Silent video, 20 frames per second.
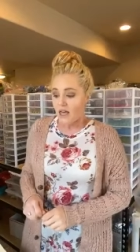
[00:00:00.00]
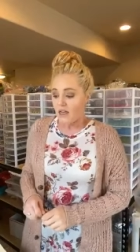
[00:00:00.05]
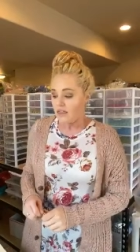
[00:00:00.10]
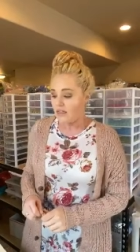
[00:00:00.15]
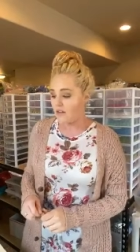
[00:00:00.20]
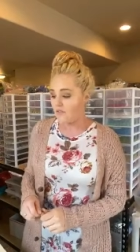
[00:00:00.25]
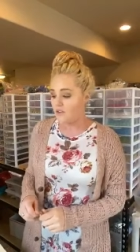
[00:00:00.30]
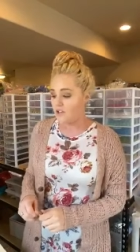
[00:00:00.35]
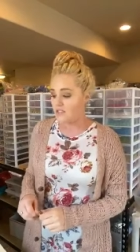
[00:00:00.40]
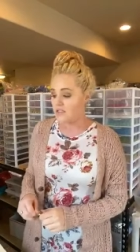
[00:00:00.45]

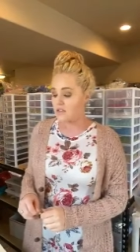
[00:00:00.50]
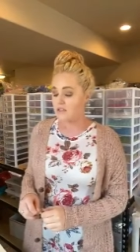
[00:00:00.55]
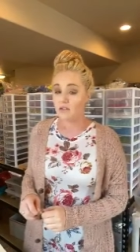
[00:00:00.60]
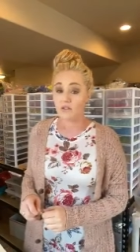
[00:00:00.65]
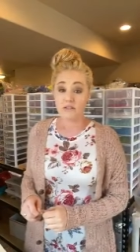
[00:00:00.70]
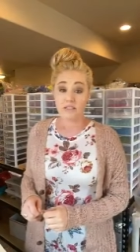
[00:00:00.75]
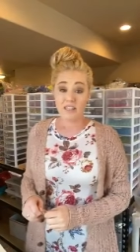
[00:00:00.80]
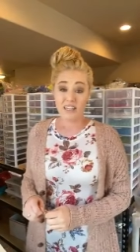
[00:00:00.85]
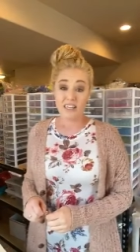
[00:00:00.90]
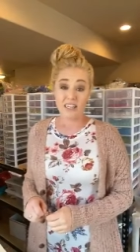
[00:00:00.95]
The fees
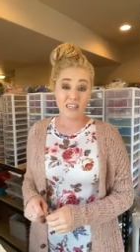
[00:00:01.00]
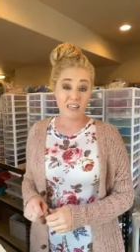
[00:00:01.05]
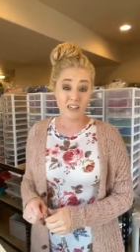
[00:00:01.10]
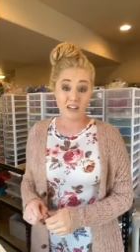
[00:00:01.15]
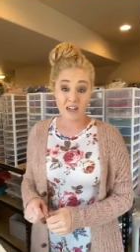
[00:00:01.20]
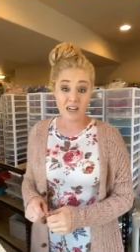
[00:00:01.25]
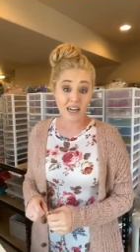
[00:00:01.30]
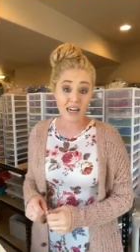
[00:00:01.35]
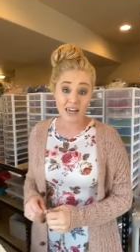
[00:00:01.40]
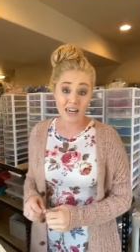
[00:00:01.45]
associated are
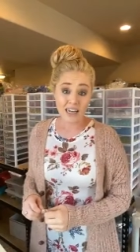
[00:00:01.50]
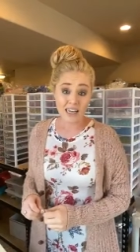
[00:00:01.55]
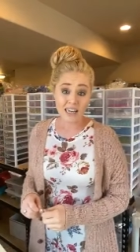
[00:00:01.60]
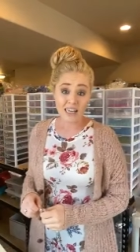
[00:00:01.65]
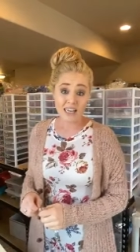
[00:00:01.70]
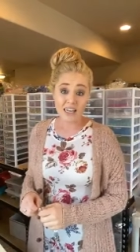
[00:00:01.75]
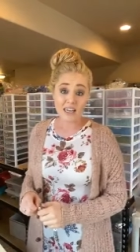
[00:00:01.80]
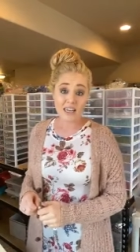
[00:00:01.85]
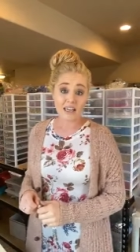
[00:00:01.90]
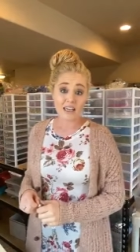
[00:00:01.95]

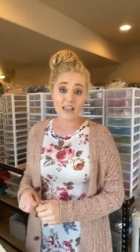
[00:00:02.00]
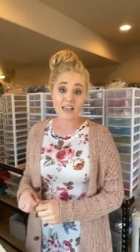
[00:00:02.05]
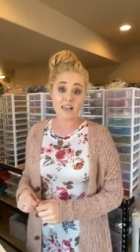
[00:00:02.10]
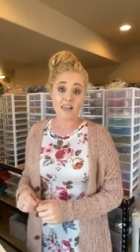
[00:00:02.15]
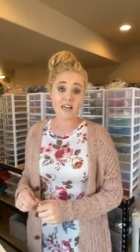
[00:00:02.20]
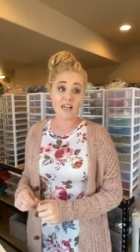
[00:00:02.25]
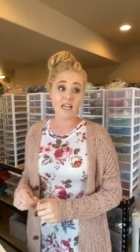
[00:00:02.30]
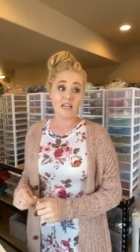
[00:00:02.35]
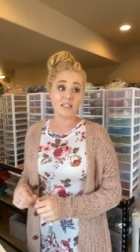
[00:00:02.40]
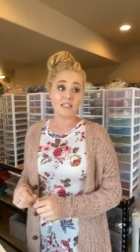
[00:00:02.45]
high,
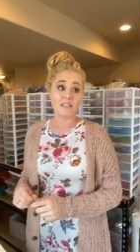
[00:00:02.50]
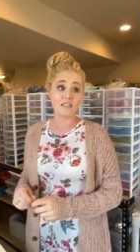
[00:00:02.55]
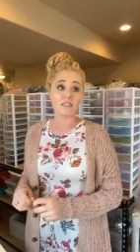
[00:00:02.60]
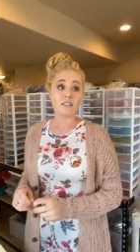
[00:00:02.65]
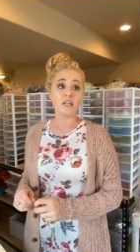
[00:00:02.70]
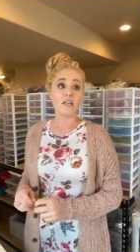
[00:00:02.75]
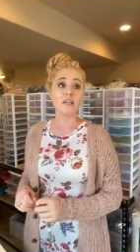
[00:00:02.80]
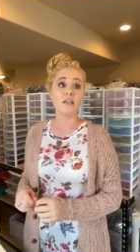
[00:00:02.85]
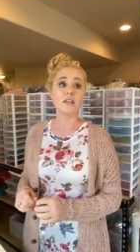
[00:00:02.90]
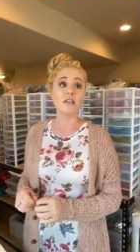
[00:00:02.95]
and
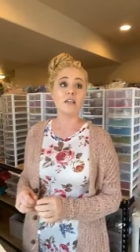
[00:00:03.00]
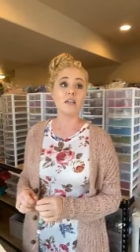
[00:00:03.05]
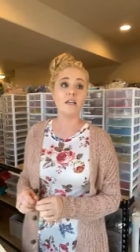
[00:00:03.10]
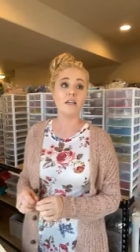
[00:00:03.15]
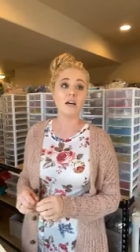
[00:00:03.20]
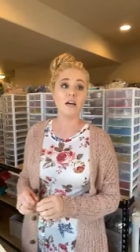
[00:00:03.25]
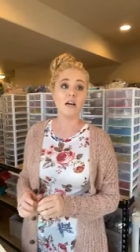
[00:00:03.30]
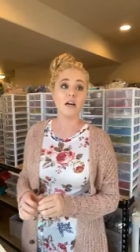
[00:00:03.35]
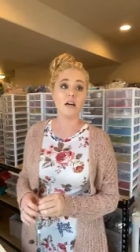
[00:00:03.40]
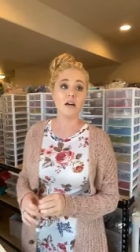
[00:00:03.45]

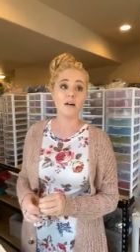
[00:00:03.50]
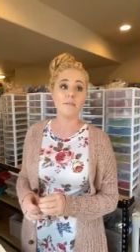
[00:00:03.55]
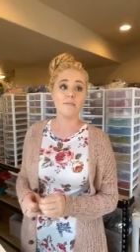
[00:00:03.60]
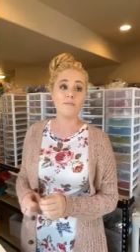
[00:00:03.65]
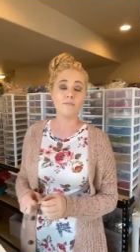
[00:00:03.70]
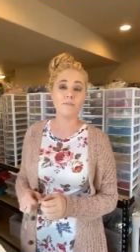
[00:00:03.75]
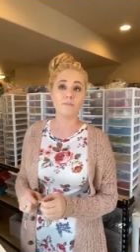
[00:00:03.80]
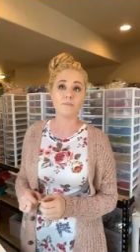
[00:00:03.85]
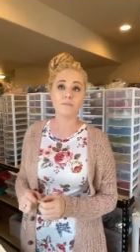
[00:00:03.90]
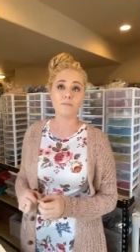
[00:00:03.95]
um,